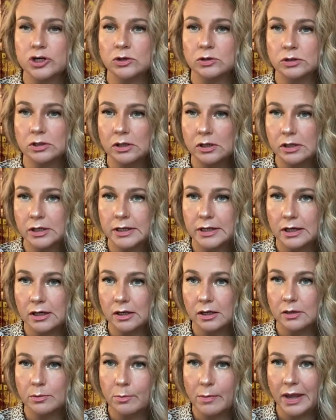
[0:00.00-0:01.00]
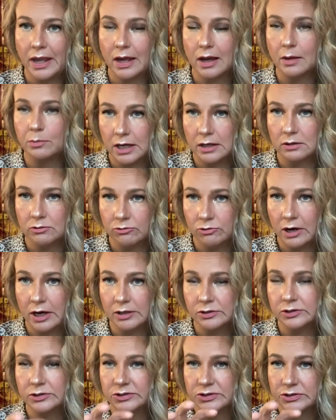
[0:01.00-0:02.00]
on clinical map,
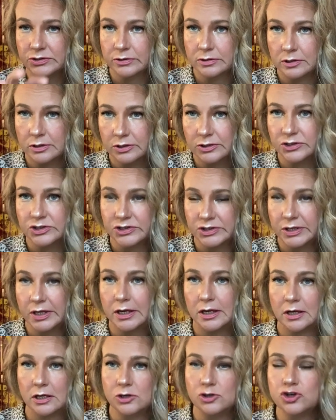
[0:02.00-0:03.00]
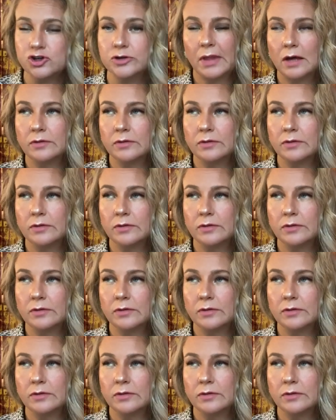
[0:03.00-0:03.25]
right, it's third stage,